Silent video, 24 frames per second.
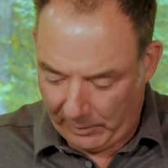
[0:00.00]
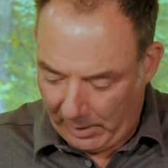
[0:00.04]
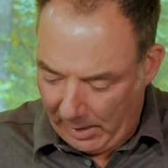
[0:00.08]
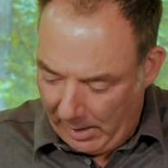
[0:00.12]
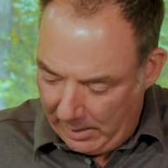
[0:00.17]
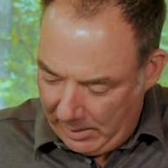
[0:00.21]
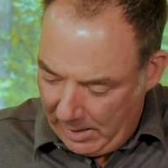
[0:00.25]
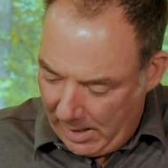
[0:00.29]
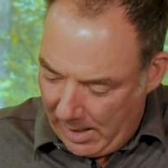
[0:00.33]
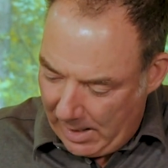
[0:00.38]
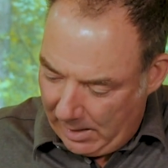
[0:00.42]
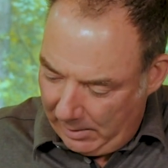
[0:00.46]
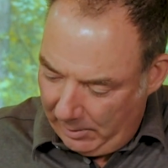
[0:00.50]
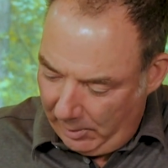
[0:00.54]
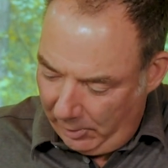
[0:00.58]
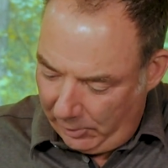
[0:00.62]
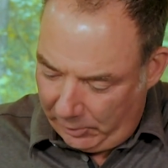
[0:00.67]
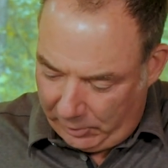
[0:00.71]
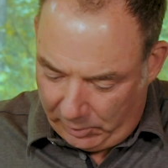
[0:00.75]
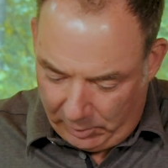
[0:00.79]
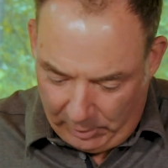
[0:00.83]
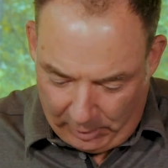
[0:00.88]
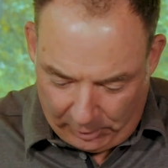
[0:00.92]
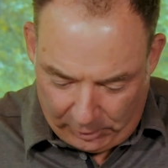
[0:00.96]
And yet
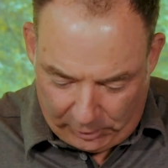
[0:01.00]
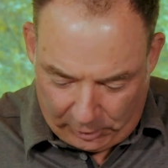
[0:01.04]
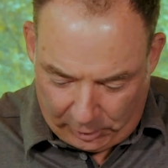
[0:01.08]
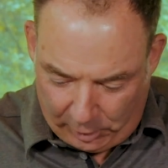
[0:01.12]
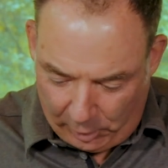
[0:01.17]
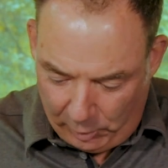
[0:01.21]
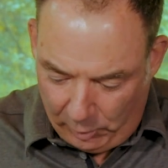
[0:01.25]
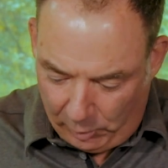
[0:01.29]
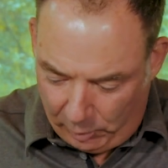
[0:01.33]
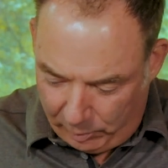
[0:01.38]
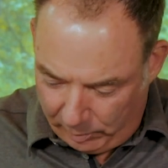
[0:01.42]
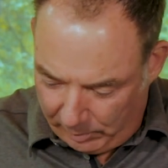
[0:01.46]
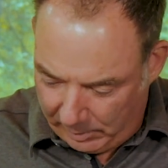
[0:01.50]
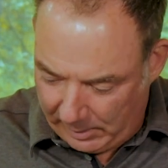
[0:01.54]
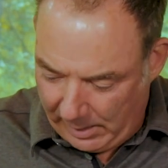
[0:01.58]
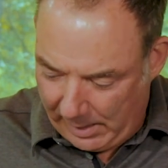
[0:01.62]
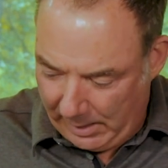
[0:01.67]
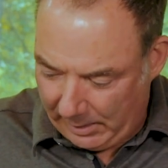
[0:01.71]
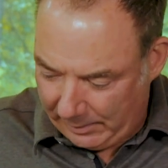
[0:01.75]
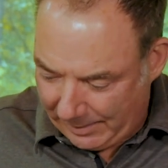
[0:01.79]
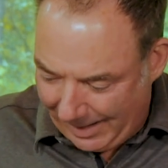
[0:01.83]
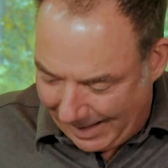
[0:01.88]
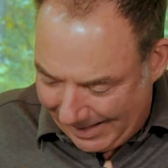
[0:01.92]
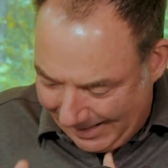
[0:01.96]
there's two
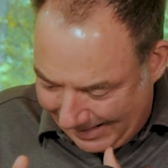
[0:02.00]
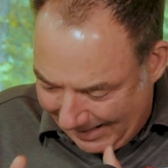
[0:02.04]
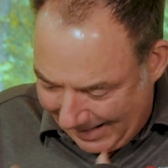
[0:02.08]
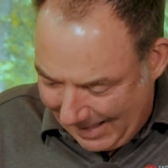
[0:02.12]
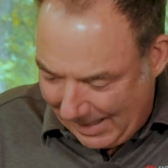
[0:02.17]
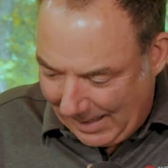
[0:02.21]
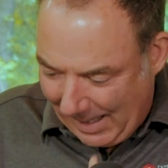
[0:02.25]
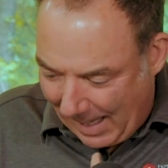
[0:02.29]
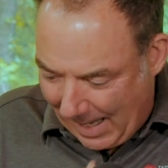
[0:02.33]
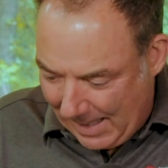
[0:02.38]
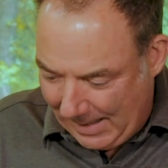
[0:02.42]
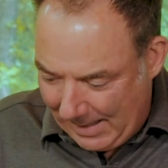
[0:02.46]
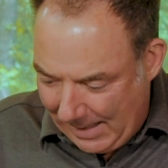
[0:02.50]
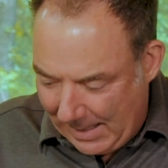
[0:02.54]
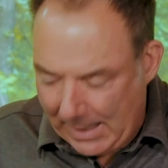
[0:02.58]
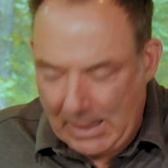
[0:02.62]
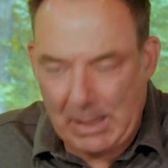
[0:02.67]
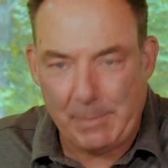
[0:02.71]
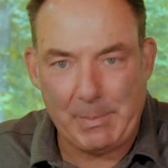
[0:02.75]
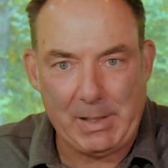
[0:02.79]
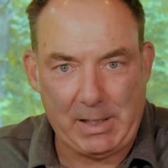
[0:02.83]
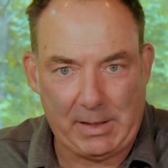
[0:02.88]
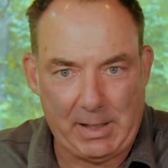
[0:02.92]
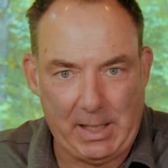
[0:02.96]
things I think I
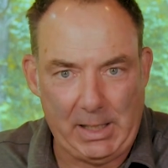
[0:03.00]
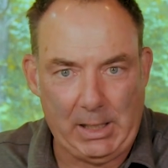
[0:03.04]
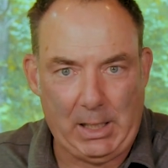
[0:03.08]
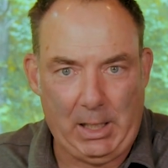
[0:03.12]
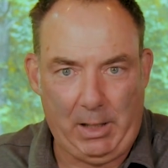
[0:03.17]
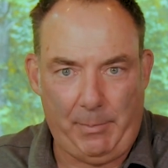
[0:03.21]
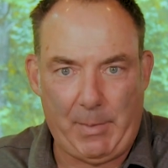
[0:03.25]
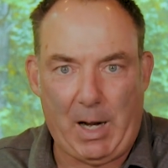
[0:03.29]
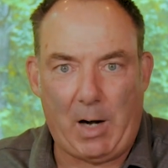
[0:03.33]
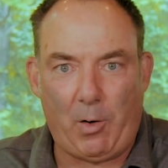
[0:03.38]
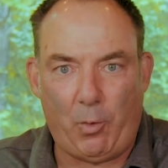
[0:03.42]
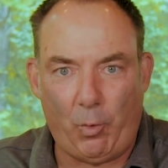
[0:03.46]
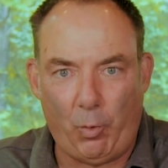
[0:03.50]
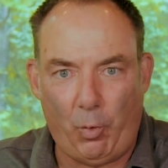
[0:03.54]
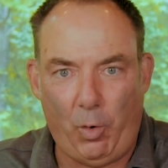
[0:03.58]
need to be thinking about.